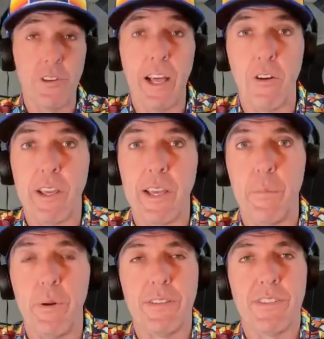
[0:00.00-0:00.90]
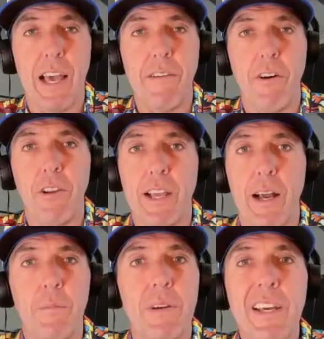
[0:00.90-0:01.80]
now looking at putting scaffolding
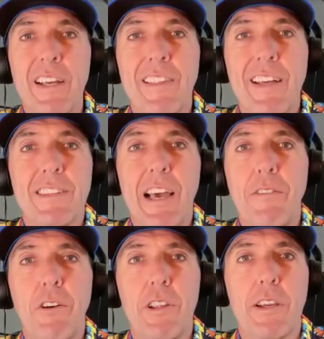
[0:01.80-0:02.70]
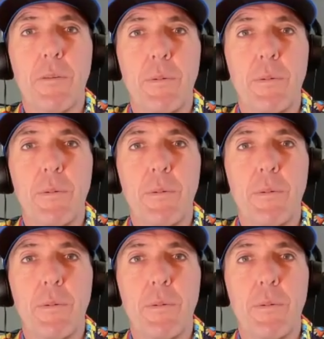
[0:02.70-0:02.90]
up. that scaffolding could